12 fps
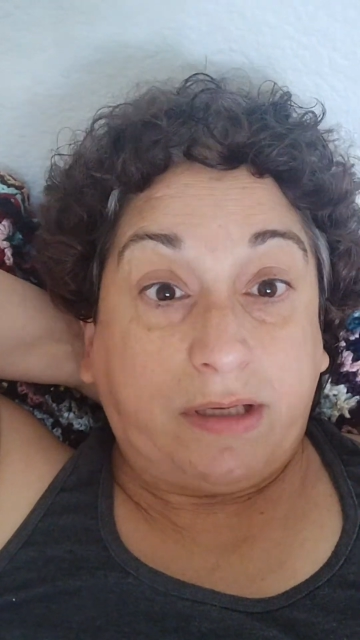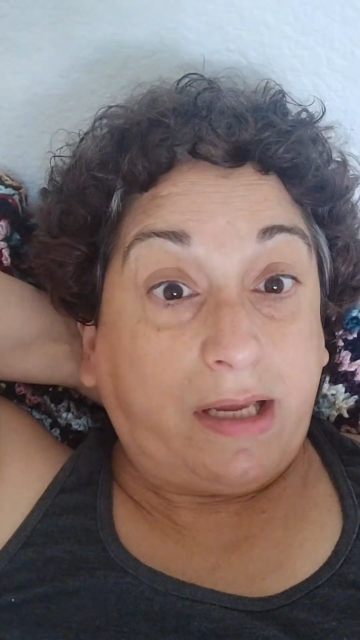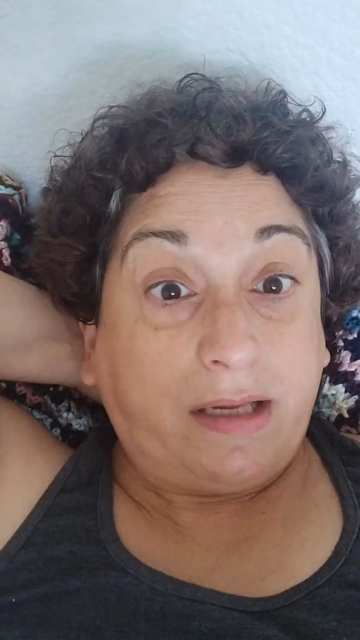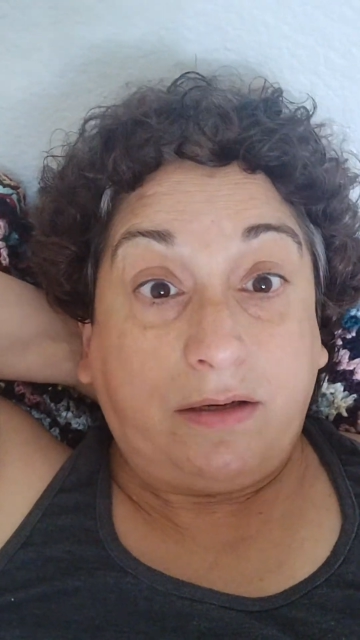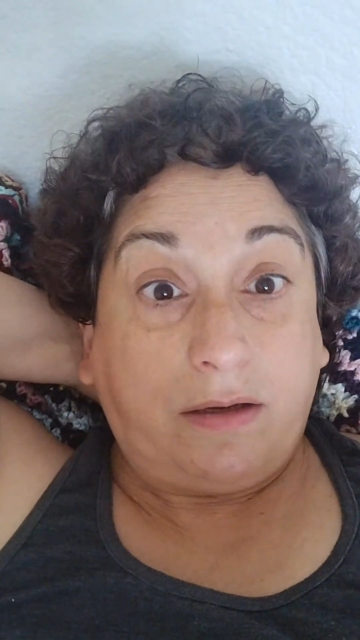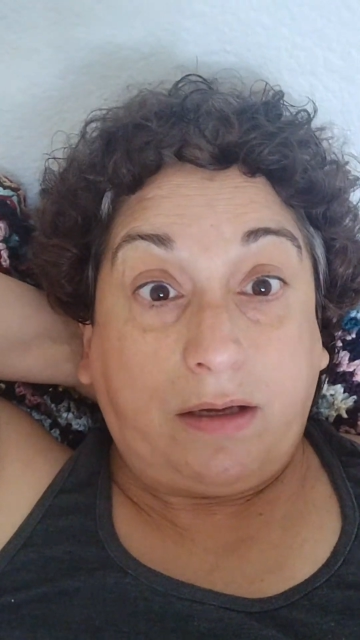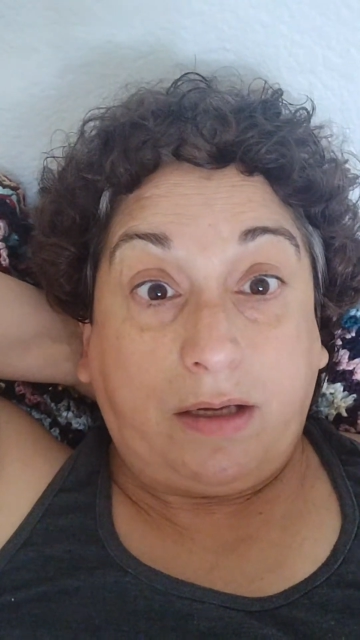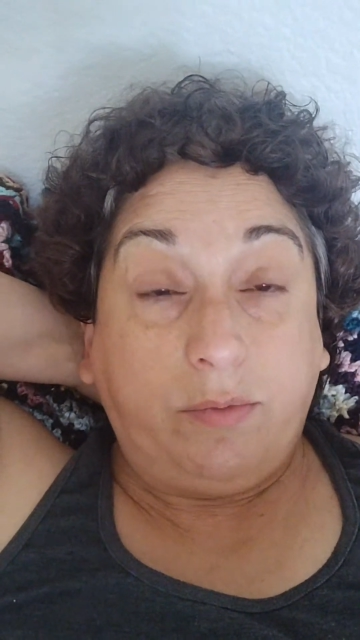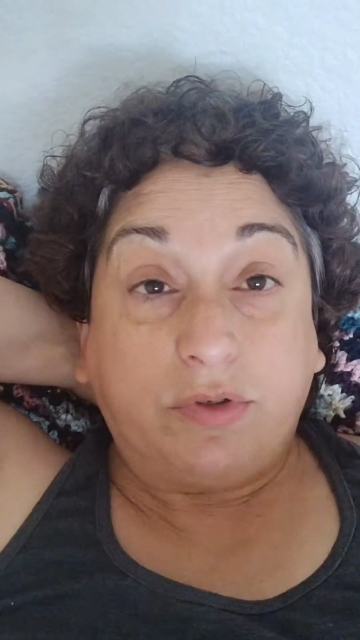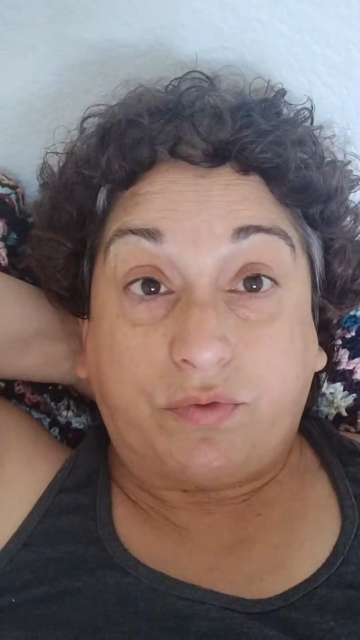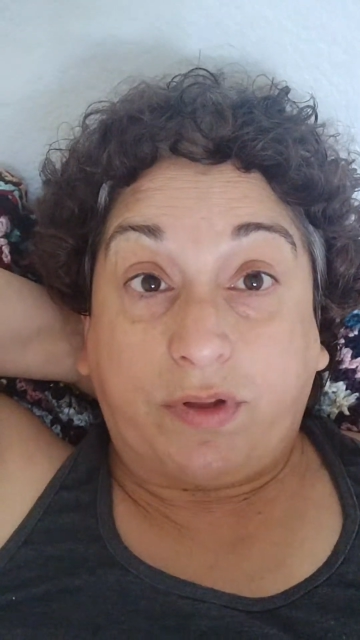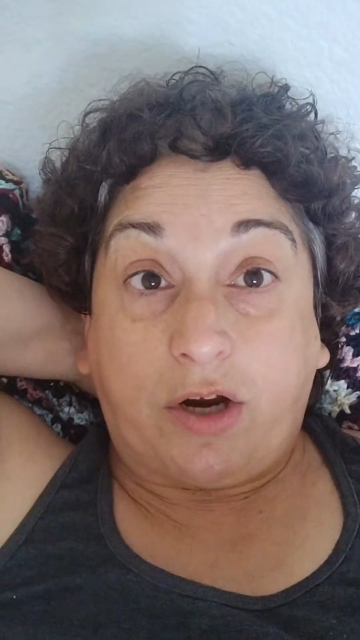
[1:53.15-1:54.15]
and it
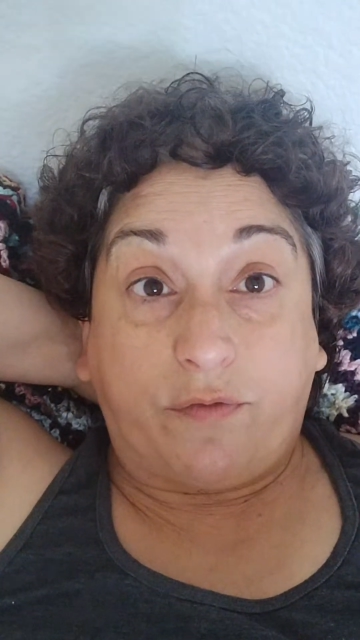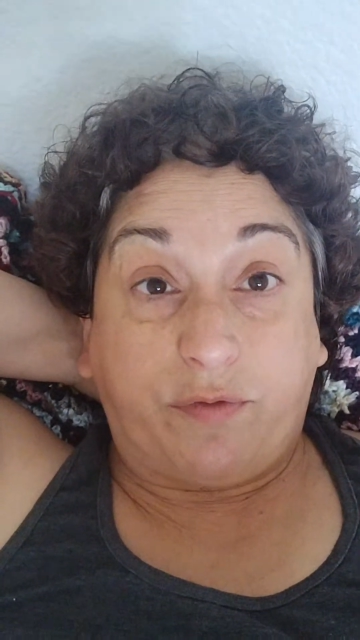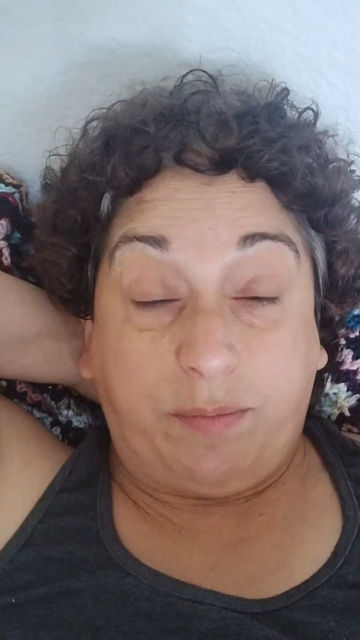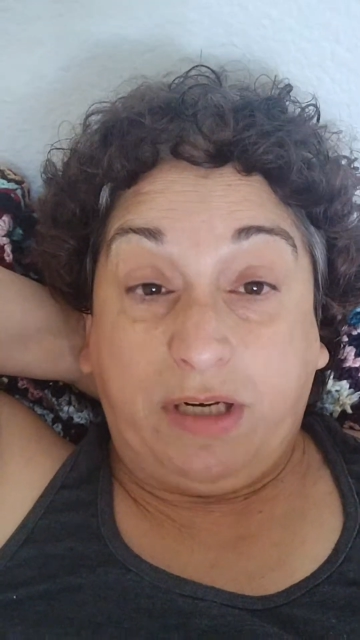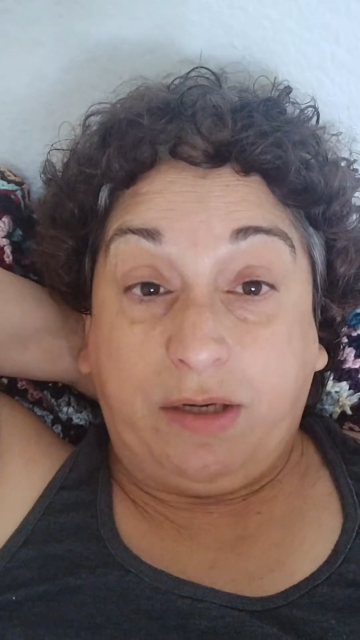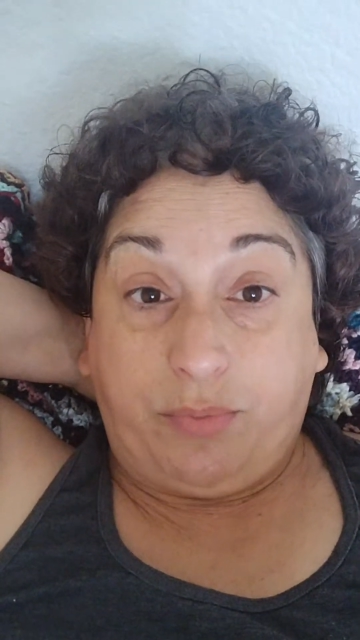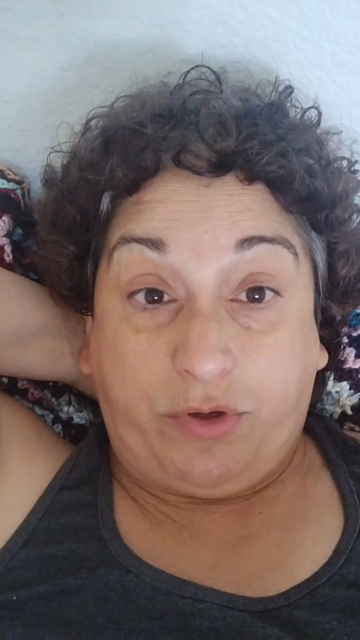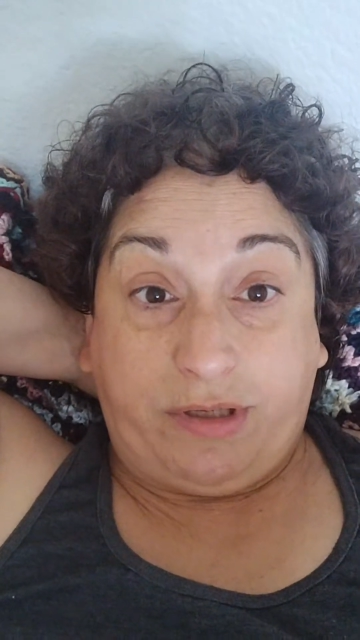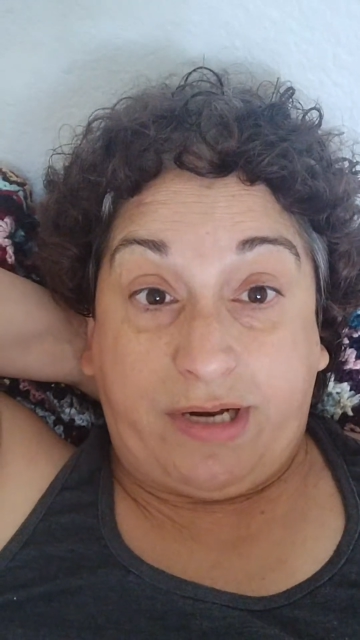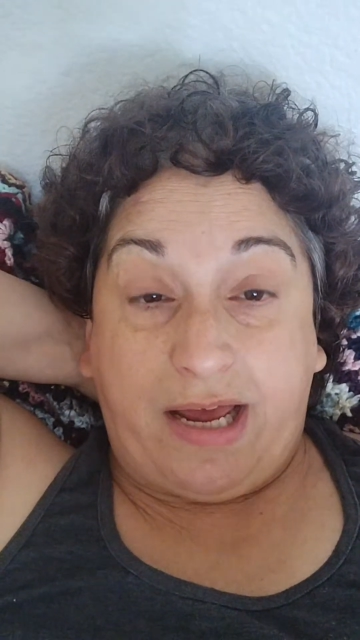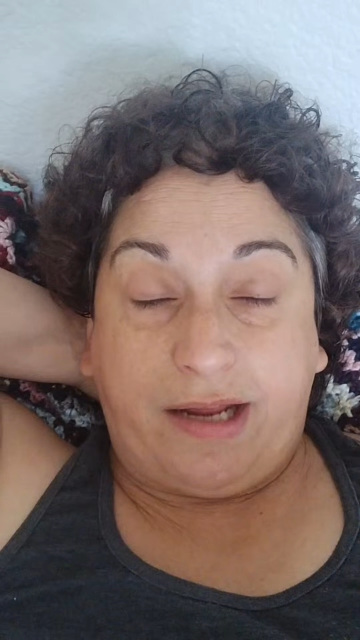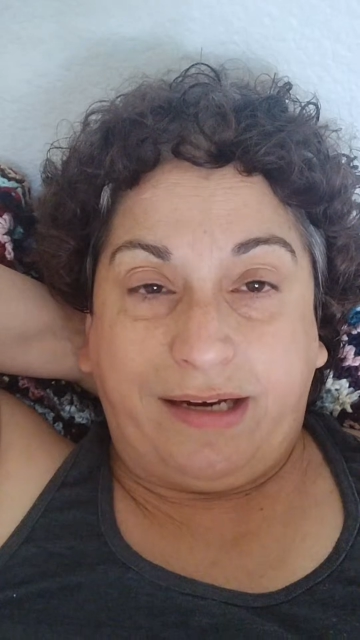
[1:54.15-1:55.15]
was really hard for me to put it
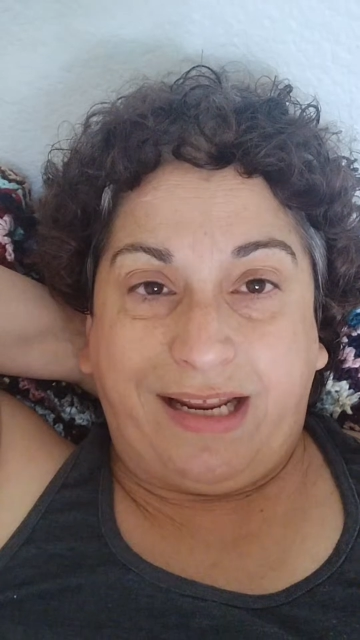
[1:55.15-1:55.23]
on.